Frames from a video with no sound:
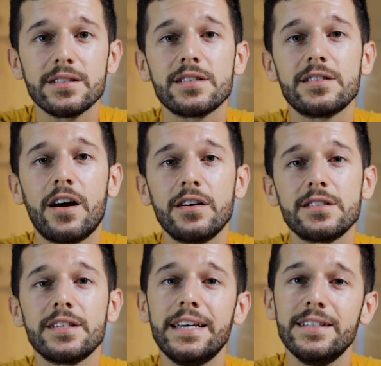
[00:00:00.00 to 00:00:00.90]

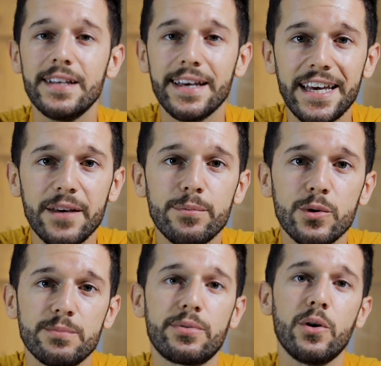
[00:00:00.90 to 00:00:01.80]
starts in the
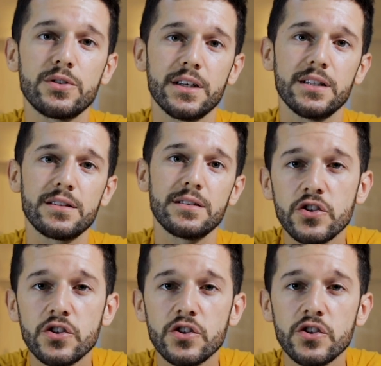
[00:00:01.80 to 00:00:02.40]
input process.